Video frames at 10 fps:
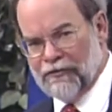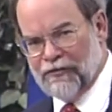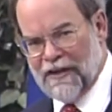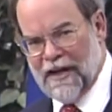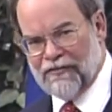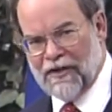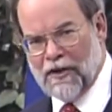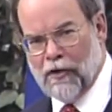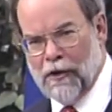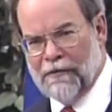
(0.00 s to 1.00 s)
It's the essay
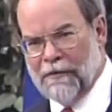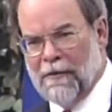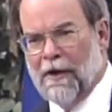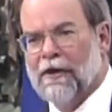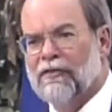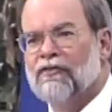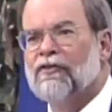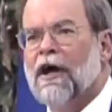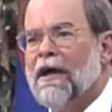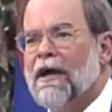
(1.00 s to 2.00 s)
called The American
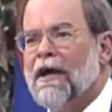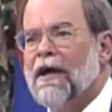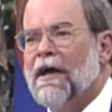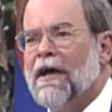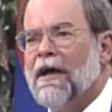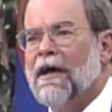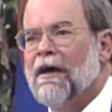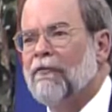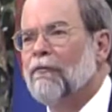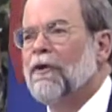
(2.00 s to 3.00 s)
Scholar, and if you
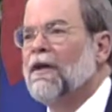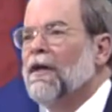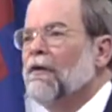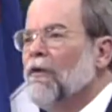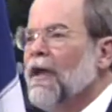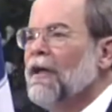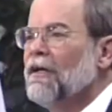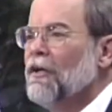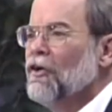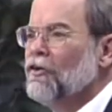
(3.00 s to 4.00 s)
haven't read it, read
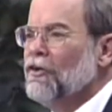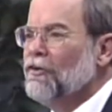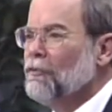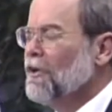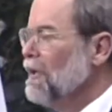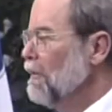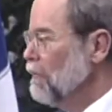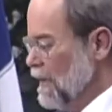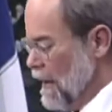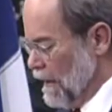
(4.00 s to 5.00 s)
it, you need to read it
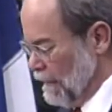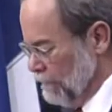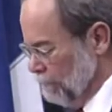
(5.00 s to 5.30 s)
every day.